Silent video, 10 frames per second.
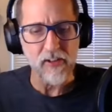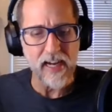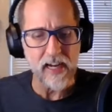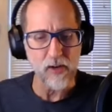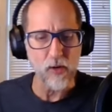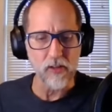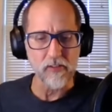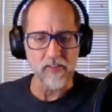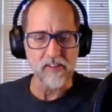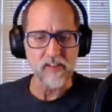You can't do
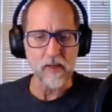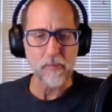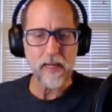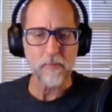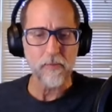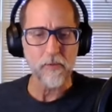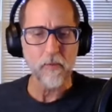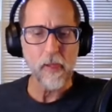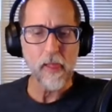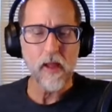all of these in a paper,